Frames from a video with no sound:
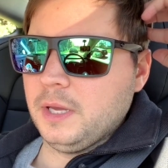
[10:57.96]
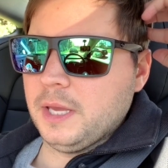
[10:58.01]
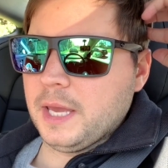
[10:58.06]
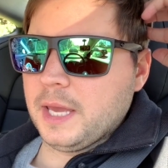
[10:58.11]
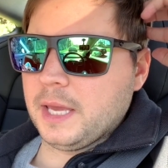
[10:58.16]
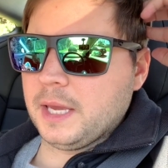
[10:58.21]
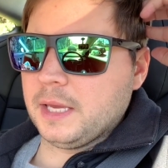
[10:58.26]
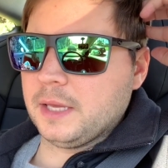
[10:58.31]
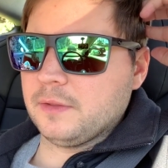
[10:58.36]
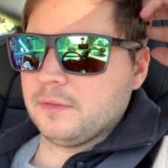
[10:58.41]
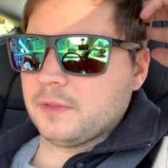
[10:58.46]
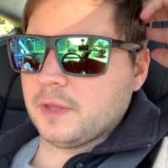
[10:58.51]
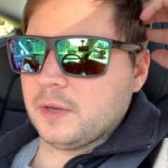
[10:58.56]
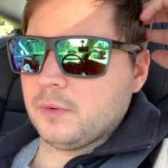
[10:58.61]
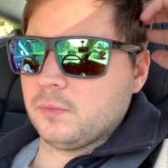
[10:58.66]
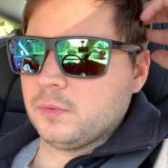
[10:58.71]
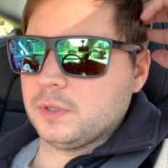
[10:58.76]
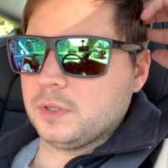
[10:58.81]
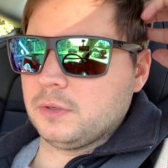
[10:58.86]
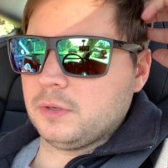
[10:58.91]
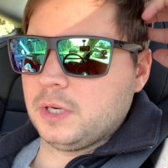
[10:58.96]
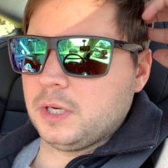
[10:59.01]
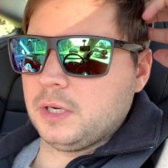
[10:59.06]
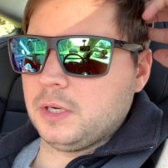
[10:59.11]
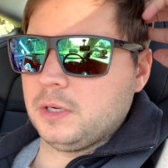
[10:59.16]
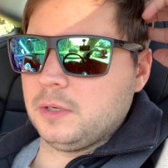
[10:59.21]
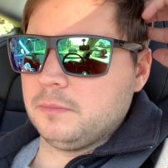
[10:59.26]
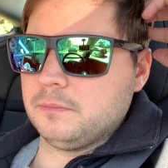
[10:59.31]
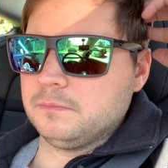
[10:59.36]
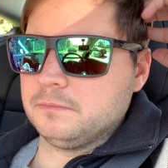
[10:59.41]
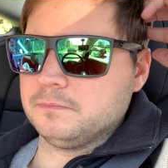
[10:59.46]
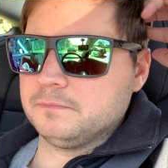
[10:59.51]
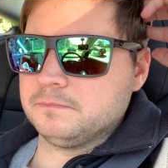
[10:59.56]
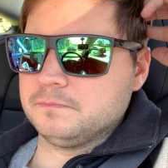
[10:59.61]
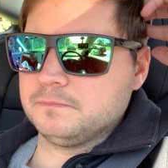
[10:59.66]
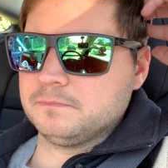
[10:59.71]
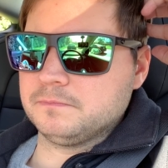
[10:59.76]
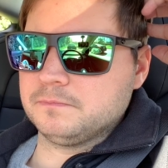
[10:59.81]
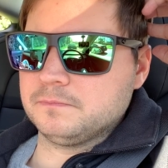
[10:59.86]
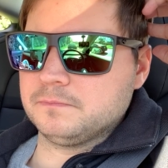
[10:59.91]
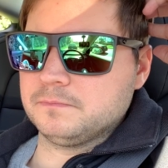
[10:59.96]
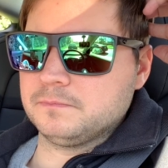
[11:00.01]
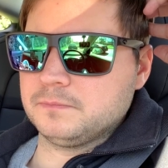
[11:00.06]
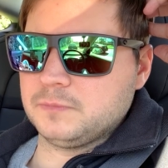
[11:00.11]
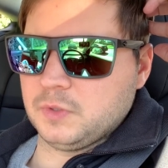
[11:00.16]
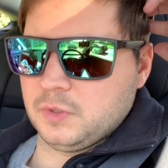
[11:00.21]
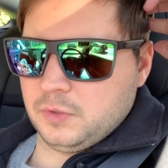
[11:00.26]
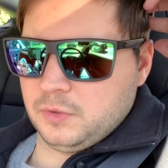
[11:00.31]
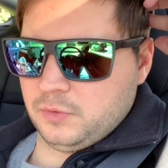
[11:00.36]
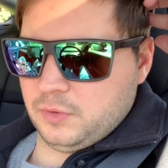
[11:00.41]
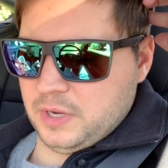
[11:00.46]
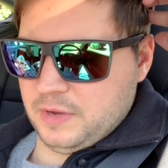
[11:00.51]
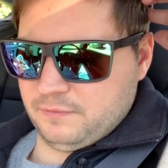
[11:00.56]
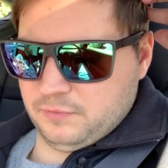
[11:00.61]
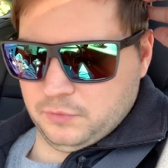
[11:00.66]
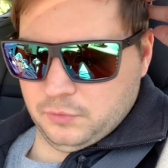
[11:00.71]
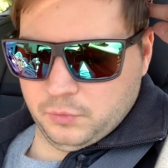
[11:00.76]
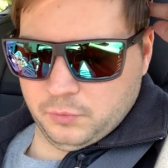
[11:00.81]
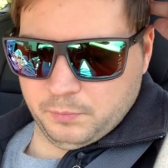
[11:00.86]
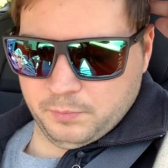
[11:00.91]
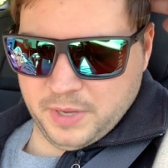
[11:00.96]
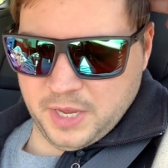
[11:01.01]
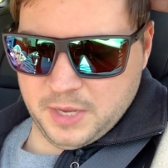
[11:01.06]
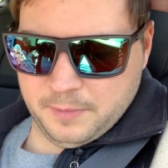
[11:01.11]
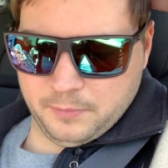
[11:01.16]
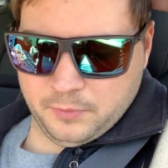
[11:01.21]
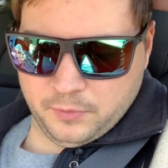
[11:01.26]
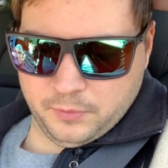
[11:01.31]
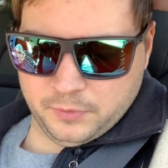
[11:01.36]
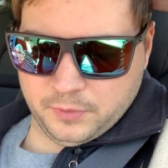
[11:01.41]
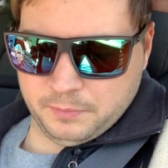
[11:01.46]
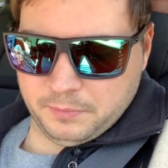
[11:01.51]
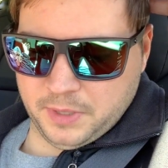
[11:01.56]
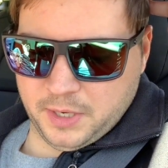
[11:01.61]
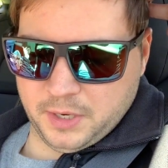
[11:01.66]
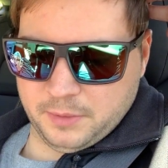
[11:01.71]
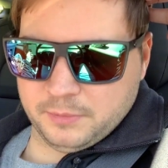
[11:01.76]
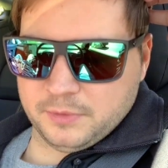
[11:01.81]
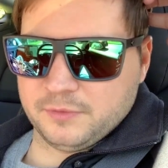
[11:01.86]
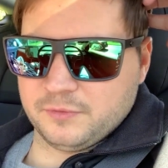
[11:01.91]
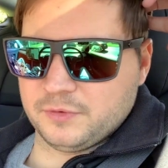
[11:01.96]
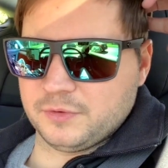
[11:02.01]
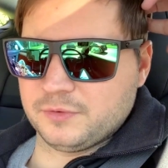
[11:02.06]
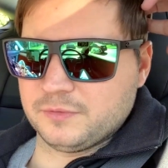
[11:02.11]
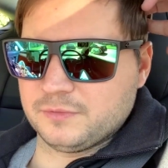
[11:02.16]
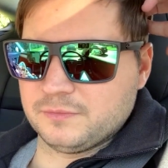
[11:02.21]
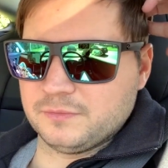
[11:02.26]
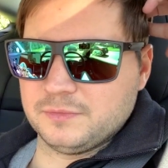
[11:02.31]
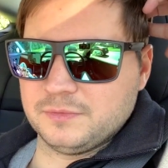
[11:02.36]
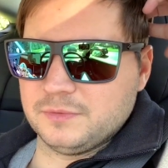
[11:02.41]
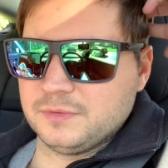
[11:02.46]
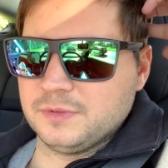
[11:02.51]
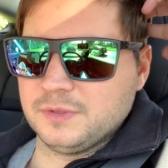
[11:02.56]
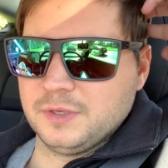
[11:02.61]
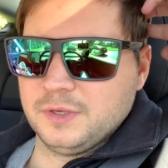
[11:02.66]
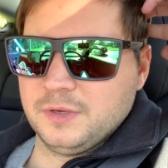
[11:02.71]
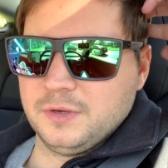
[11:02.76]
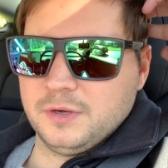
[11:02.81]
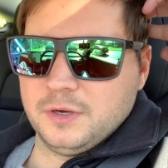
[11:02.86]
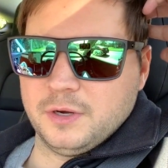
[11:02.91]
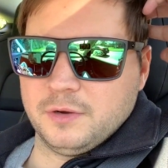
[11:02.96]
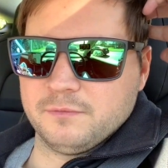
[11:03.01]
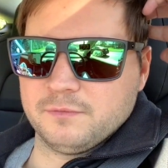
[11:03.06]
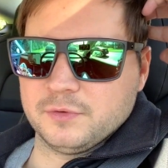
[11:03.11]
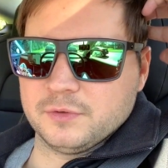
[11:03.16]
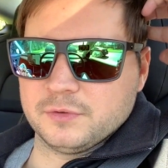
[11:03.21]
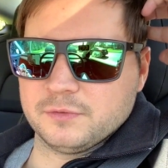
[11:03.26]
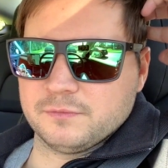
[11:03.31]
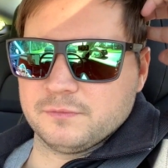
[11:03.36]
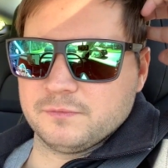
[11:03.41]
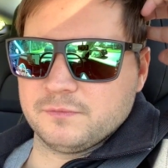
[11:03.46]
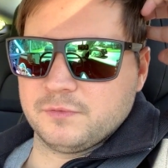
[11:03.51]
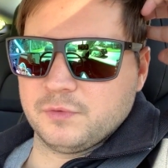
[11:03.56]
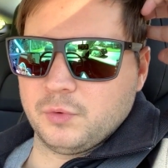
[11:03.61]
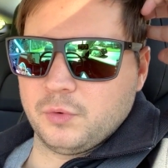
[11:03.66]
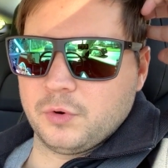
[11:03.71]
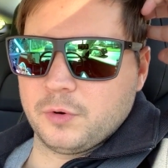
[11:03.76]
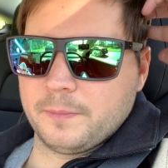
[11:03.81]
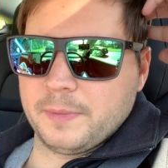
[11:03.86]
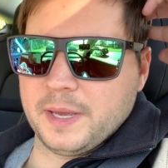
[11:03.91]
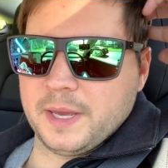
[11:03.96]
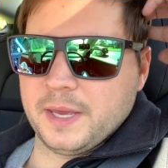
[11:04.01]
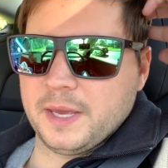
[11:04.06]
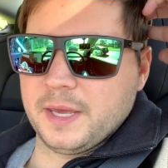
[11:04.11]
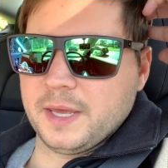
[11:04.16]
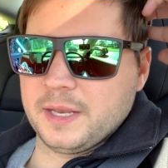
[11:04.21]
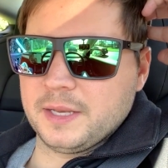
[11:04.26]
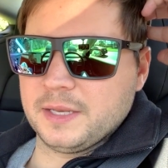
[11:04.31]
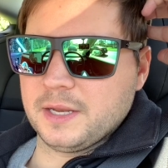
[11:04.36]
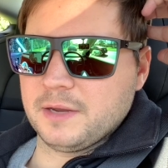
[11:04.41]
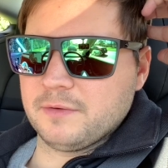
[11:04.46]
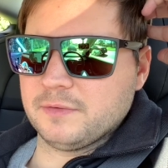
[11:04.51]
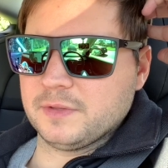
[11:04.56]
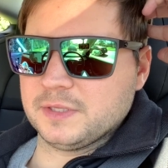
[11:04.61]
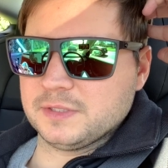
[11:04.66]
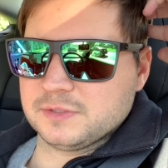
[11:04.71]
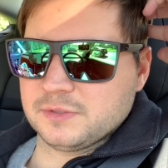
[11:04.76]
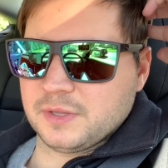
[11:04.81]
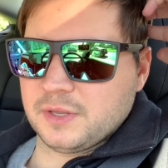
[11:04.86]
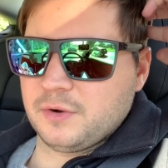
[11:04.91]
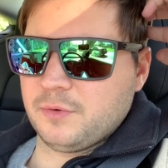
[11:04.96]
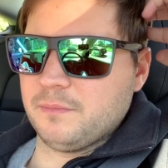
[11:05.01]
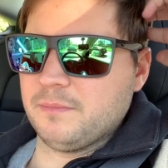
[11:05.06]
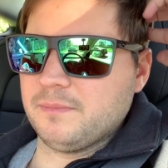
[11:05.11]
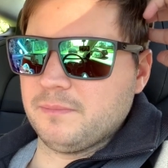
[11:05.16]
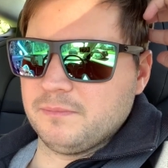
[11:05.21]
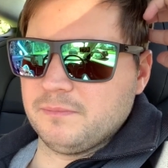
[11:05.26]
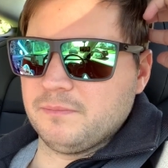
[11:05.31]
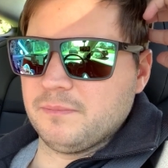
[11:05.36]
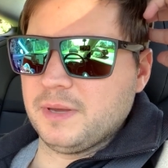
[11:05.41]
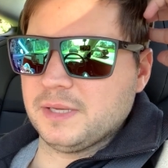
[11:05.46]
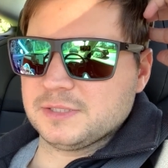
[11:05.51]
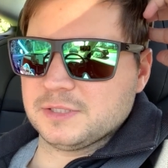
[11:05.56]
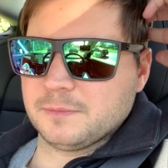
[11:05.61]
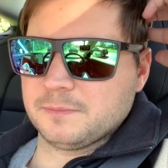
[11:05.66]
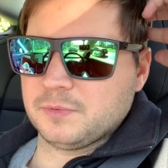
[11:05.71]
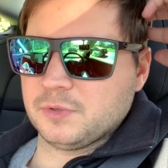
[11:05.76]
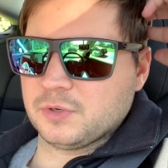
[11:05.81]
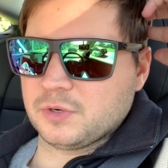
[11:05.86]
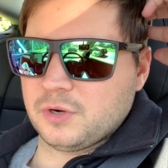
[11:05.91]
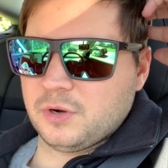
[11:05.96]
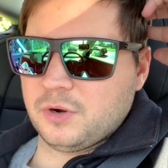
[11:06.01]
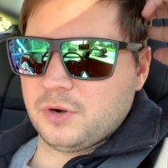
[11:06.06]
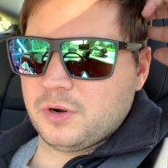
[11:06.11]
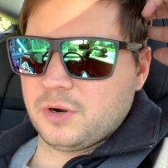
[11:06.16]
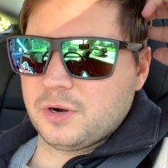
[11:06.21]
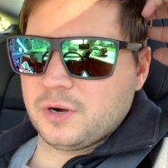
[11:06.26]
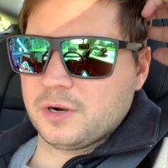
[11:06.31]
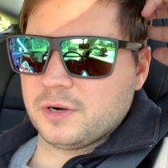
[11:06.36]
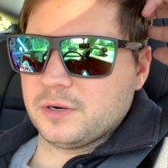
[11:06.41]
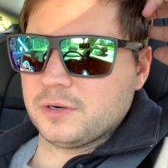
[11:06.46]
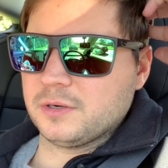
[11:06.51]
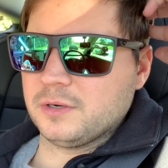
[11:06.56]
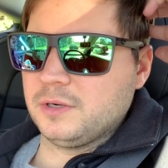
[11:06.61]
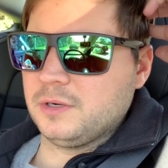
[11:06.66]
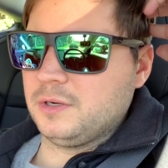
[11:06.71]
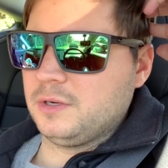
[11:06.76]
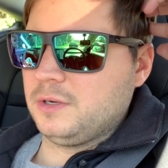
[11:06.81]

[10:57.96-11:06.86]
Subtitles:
and they will, you'll have a little paper on the bottom of your floor bed everything so they don't mess up your car.